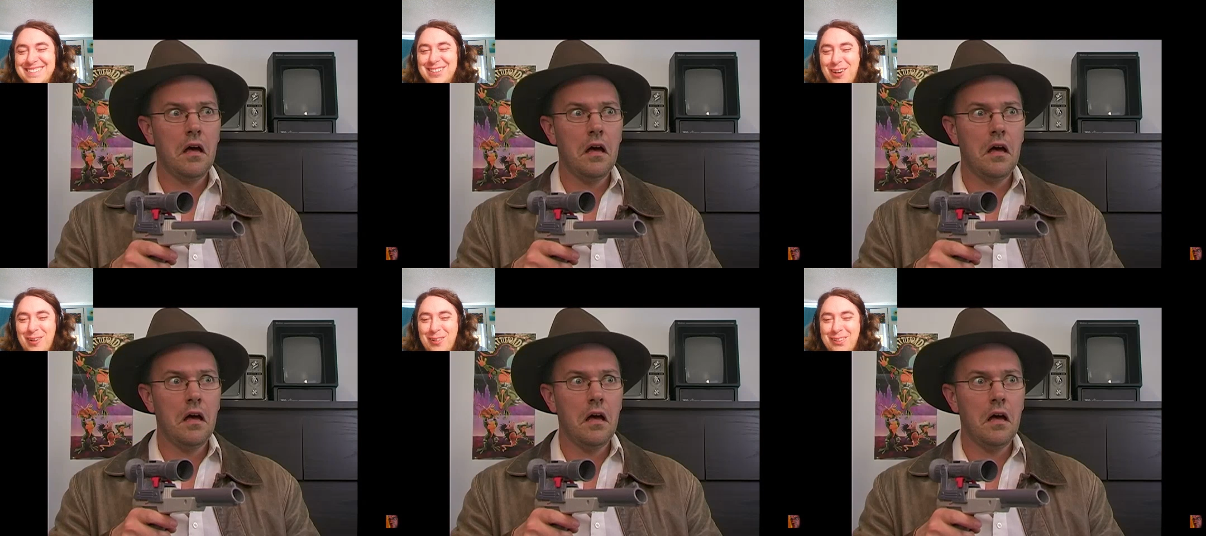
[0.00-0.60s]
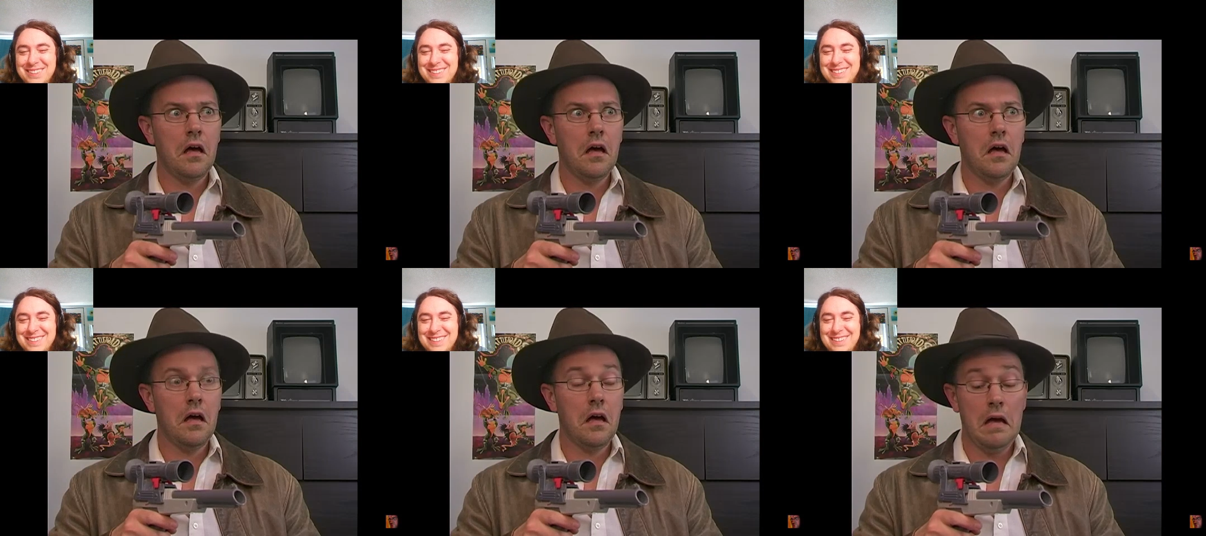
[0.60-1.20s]
Speaker 1: Star
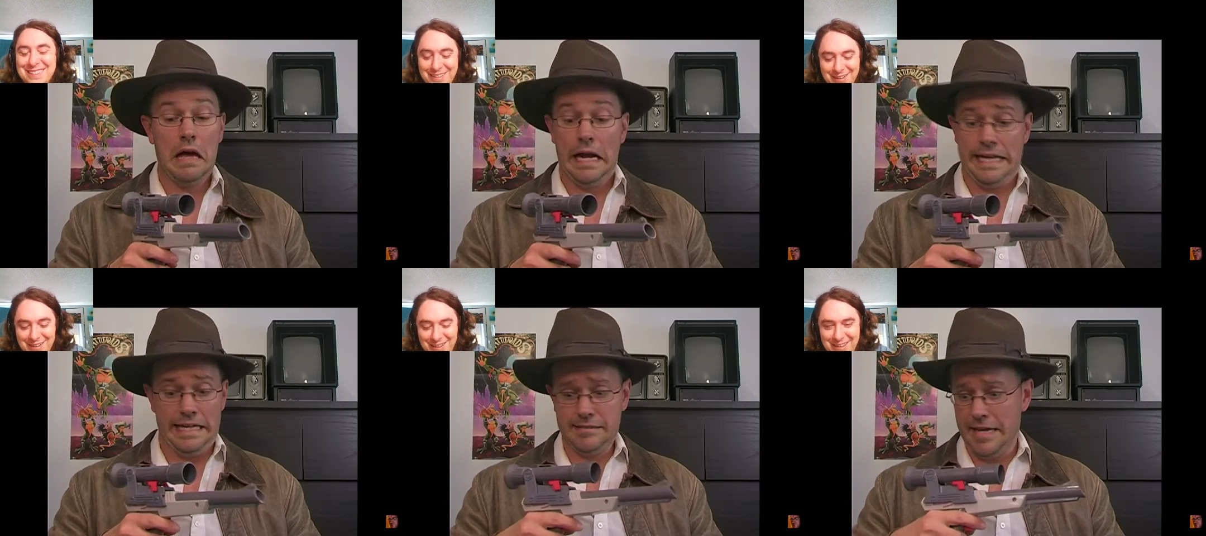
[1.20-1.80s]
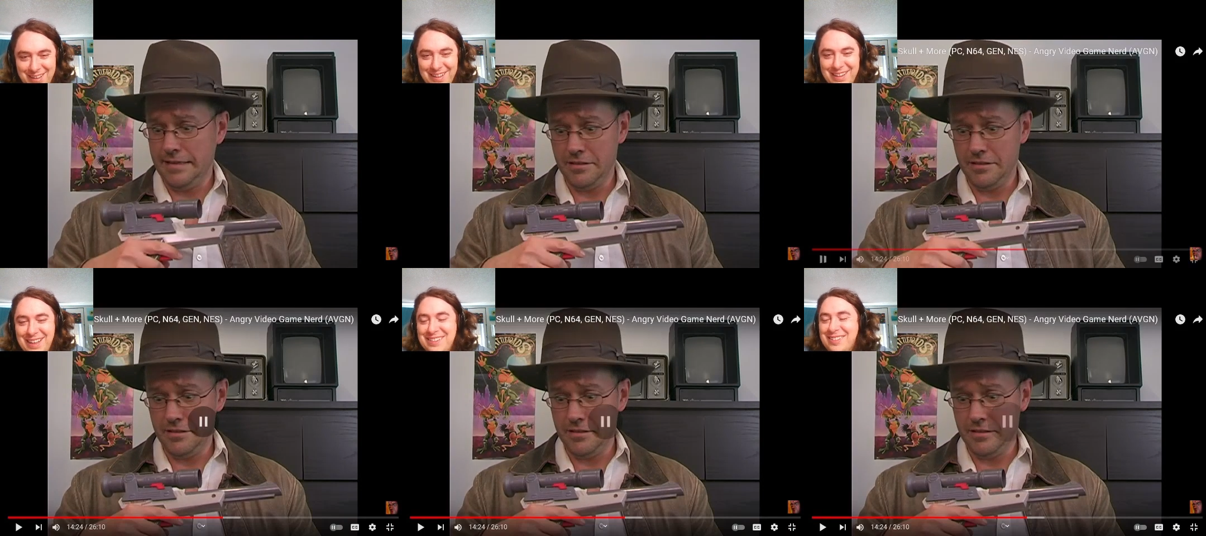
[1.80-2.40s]
Wars. Can't take this.
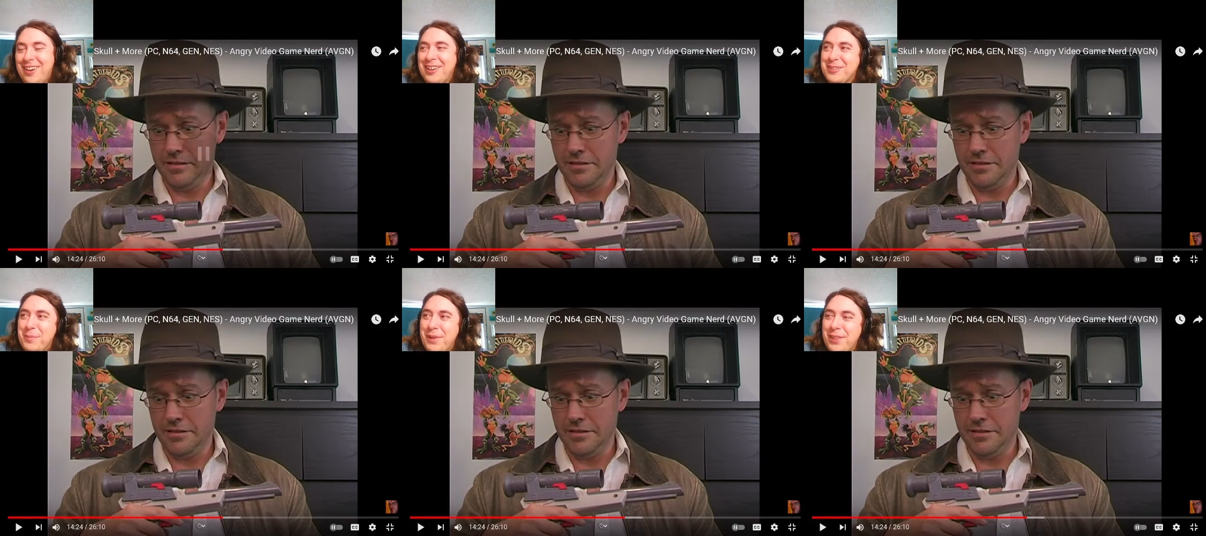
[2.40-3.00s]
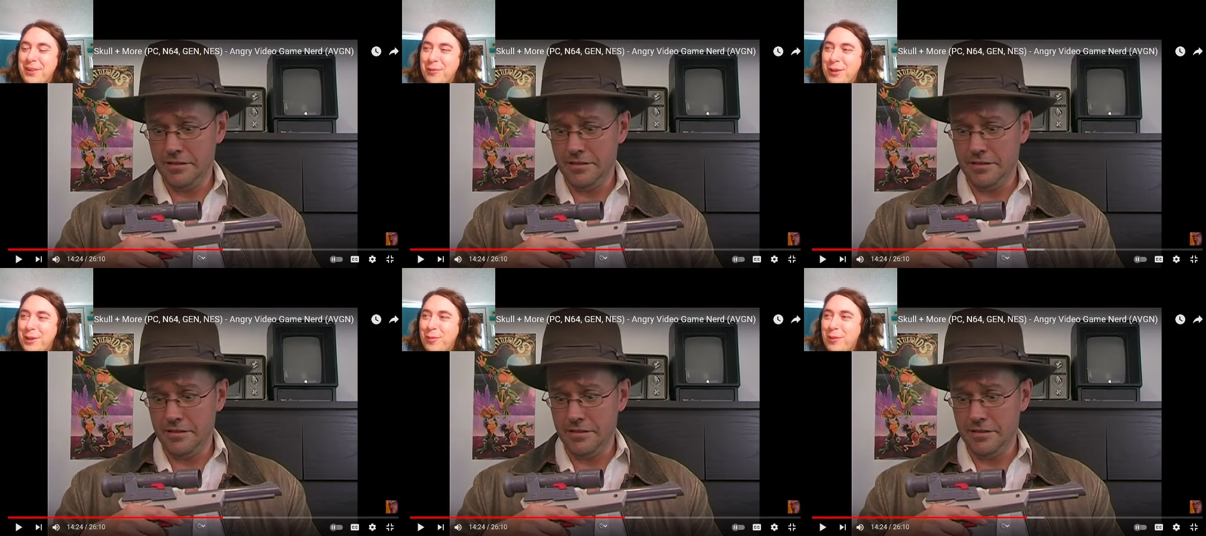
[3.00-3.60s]
That's awesome.
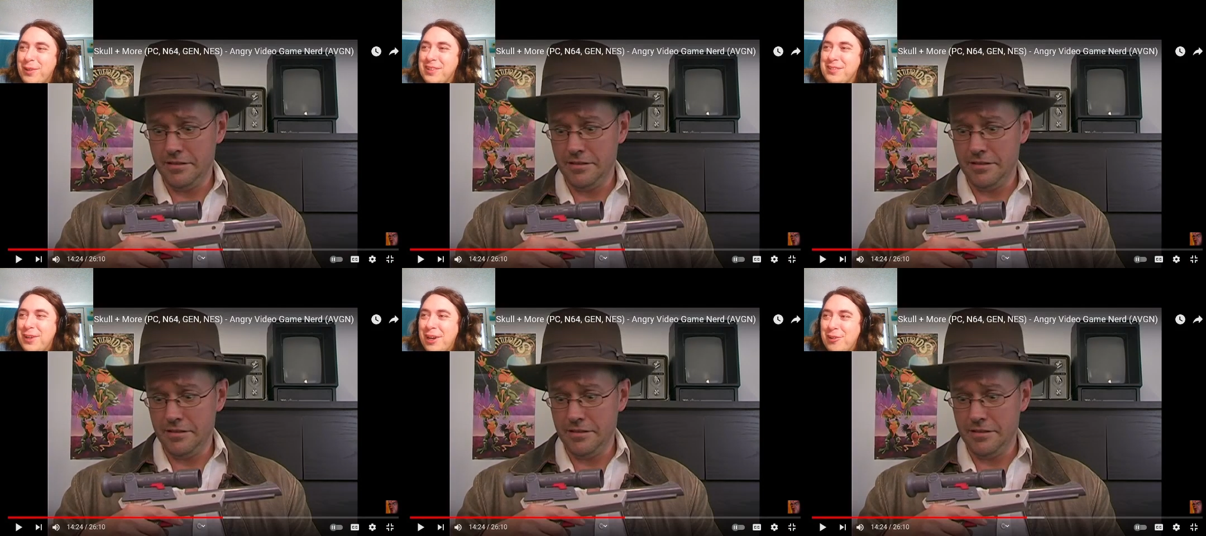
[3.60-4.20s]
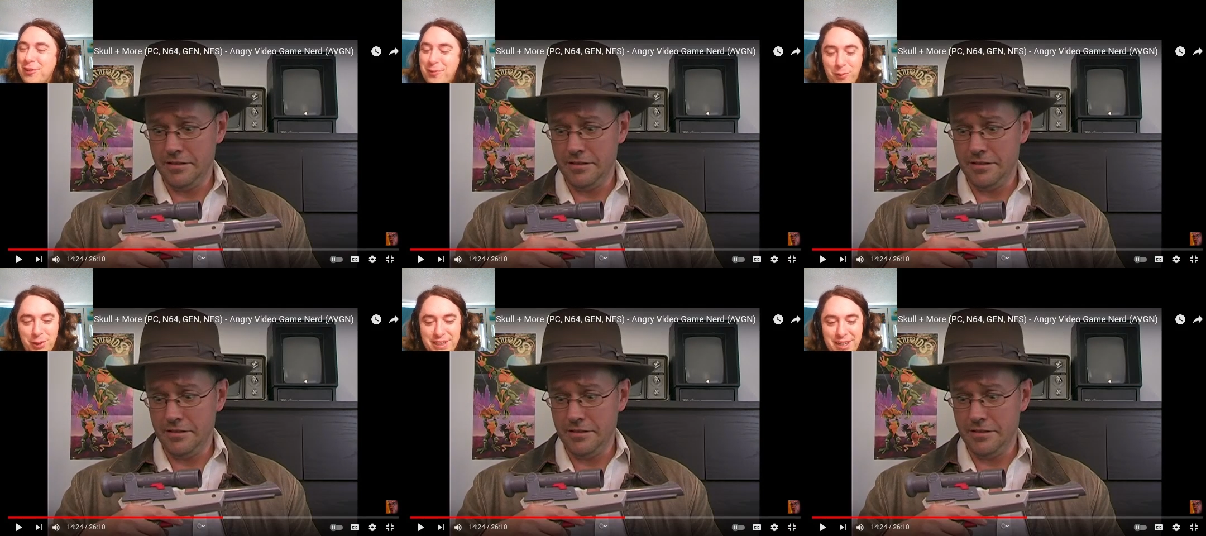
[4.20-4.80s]
Another reference to a Harrison
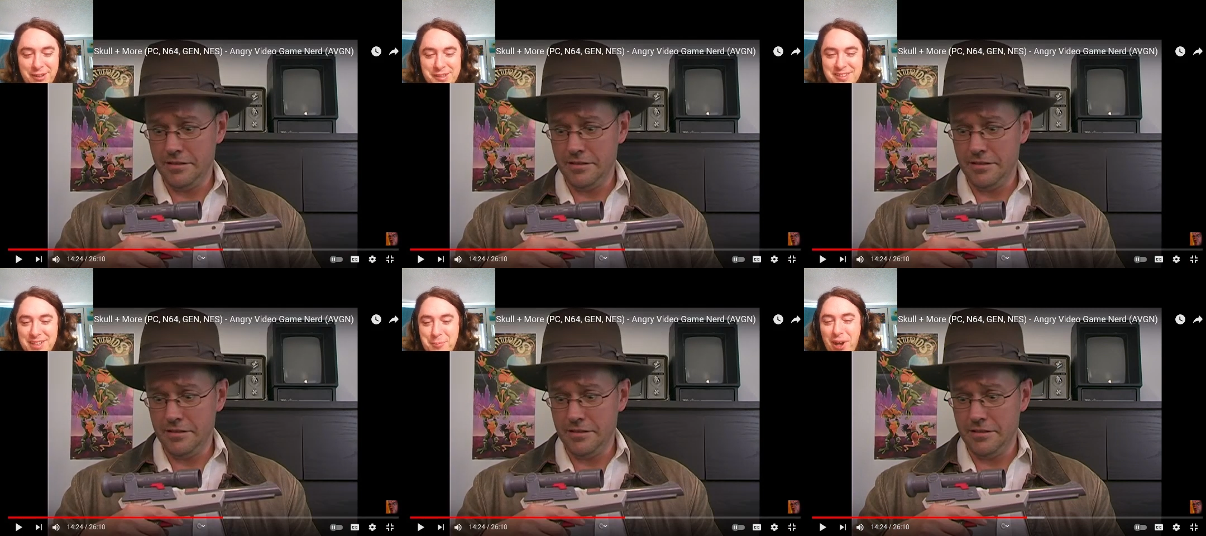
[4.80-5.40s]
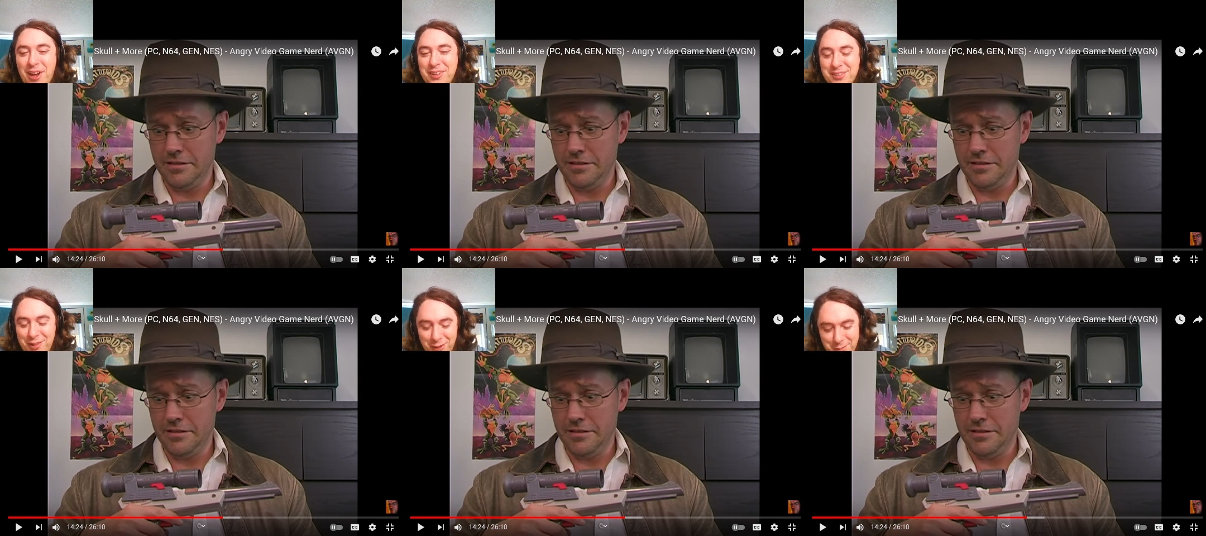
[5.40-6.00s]
Ford character, this time Han
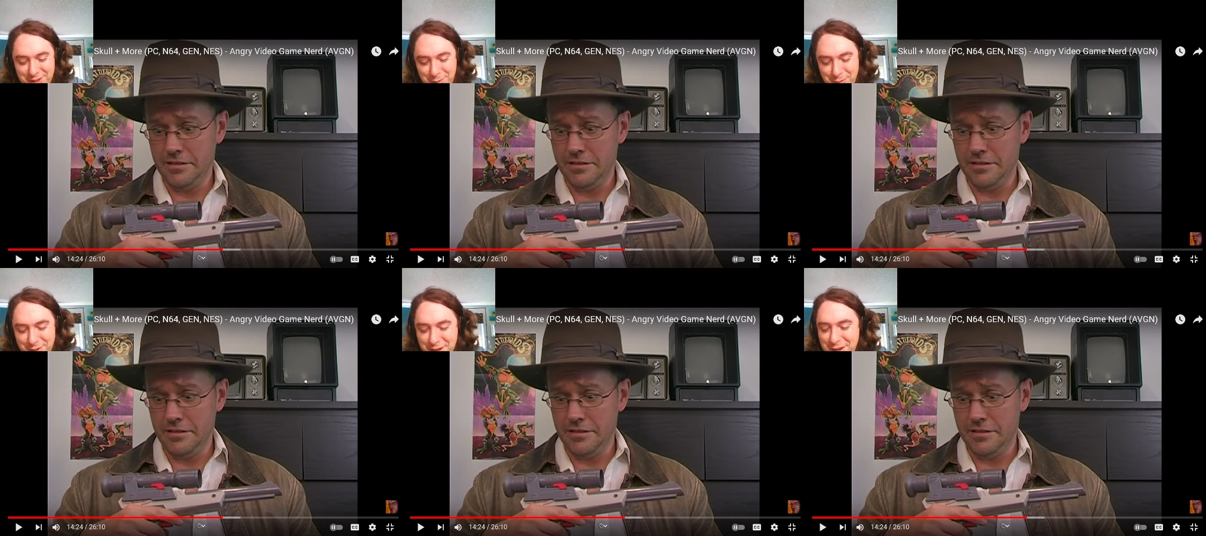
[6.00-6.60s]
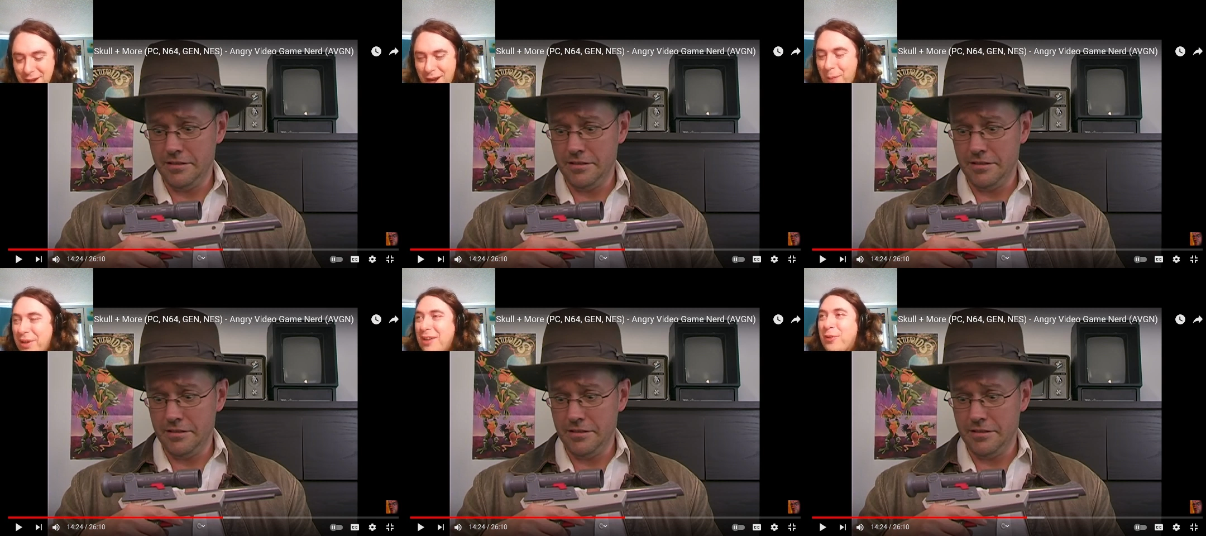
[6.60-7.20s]
Solo with that one.
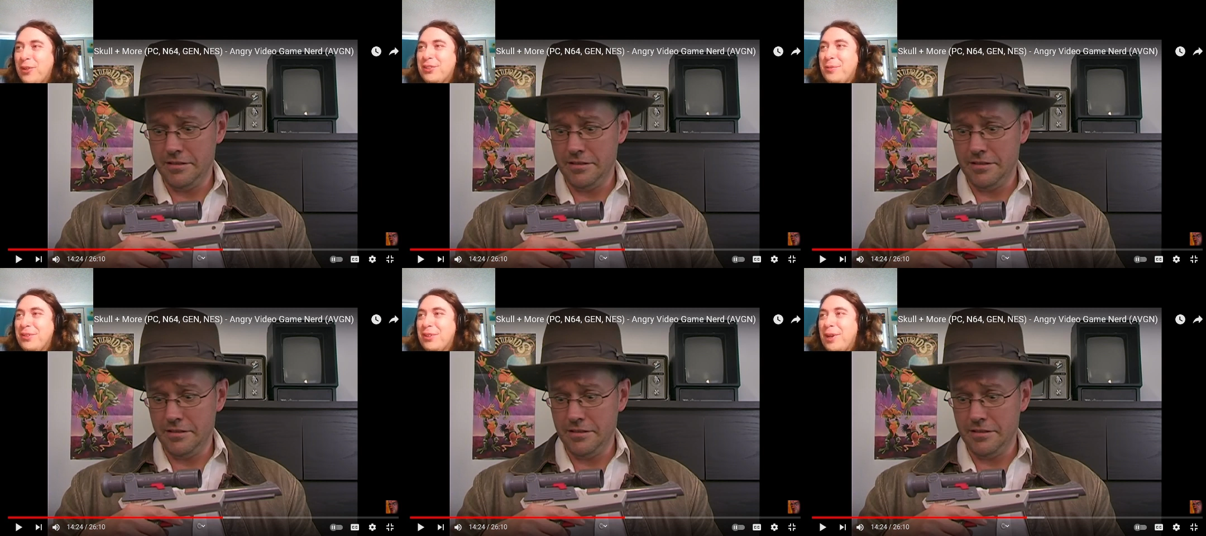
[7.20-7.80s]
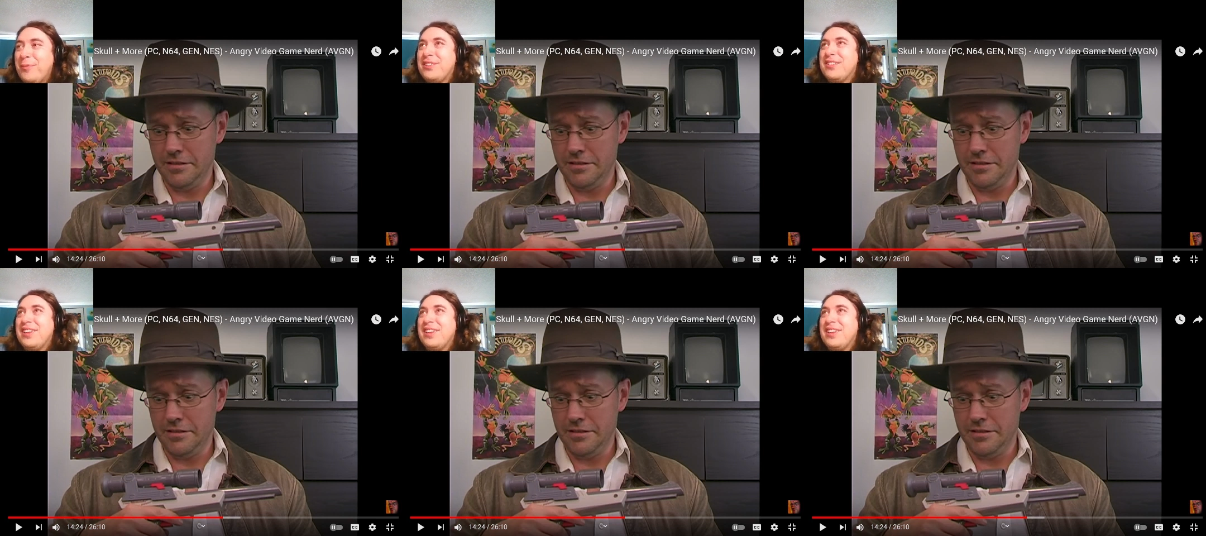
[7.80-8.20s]
I mean, at first it was a reference